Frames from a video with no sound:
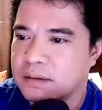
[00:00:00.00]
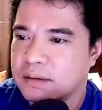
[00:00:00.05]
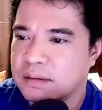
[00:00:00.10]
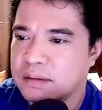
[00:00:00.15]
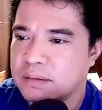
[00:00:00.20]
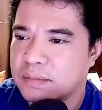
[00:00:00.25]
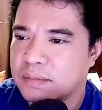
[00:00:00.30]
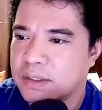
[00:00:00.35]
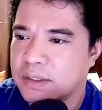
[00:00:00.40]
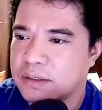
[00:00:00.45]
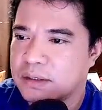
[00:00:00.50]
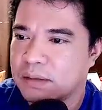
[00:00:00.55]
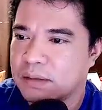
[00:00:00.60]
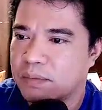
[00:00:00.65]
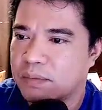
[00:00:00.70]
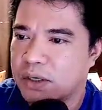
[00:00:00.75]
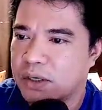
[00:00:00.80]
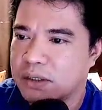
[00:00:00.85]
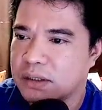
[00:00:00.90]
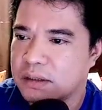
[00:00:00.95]
Because the
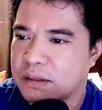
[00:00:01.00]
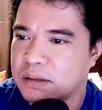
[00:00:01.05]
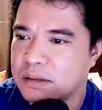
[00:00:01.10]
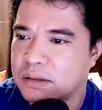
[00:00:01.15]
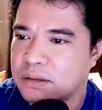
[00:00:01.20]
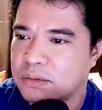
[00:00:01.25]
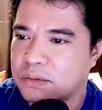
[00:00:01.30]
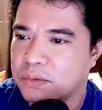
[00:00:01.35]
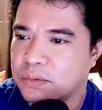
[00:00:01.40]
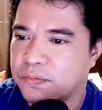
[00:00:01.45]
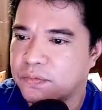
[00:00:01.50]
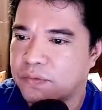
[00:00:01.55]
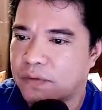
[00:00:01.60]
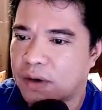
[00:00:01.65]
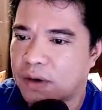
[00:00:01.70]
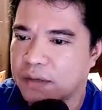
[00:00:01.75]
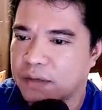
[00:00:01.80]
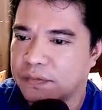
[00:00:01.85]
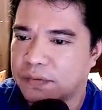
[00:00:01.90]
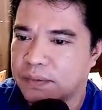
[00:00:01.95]
boss is too
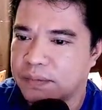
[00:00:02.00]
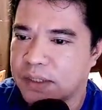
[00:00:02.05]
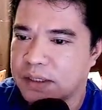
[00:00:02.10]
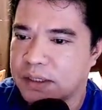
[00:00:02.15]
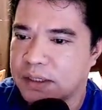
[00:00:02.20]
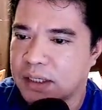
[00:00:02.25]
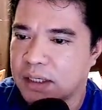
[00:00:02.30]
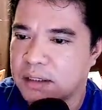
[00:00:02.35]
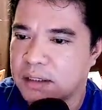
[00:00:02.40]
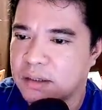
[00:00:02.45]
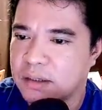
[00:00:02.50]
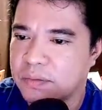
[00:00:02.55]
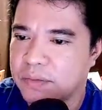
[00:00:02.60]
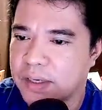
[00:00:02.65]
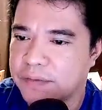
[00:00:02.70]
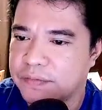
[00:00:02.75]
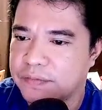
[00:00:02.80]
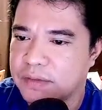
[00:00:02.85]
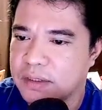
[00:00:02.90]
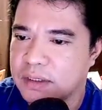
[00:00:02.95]
far from the center, we
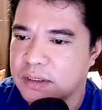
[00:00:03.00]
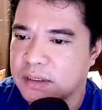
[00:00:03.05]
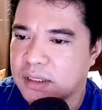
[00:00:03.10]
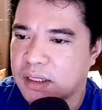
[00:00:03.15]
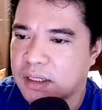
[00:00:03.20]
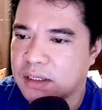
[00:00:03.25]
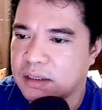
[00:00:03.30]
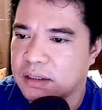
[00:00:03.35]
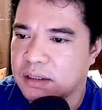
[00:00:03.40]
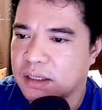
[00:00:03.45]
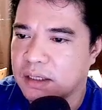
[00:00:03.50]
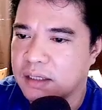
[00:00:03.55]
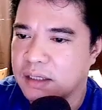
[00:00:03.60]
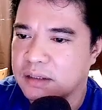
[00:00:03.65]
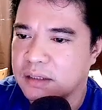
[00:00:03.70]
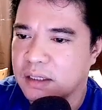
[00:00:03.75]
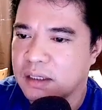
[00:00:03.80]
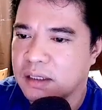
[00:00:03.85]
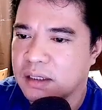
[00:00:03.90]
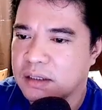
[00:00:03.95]
have here the center, guys.